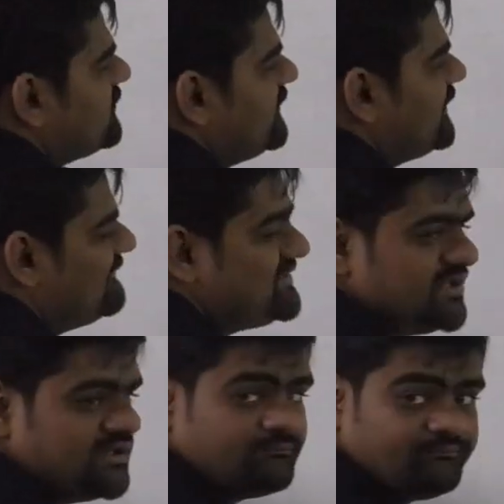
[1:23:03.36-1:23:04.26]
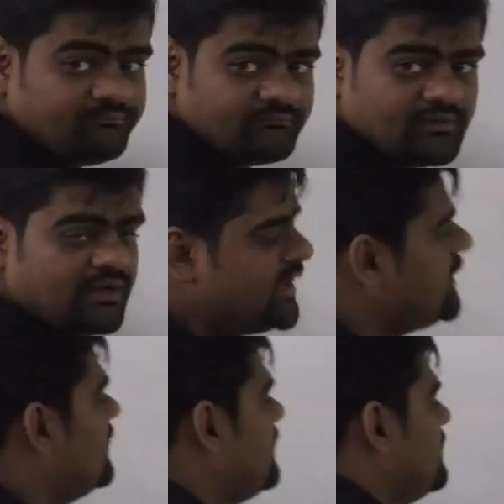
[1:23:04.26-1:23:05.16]
the equation,
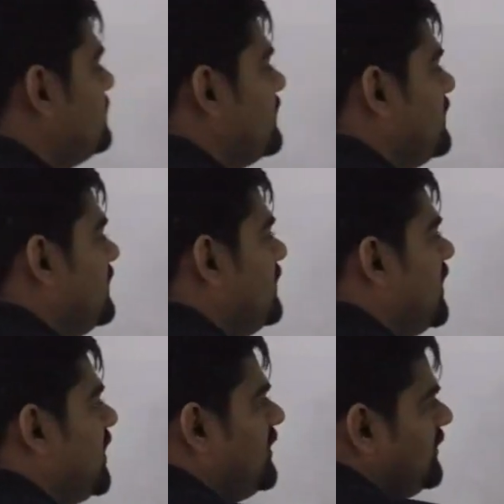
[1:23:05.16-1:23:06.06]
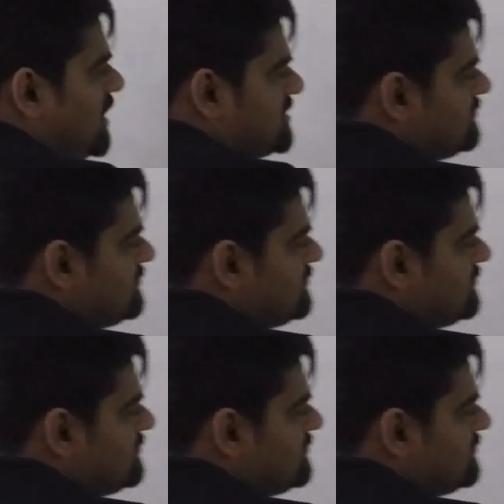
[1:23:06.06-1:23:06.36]
right? So acha,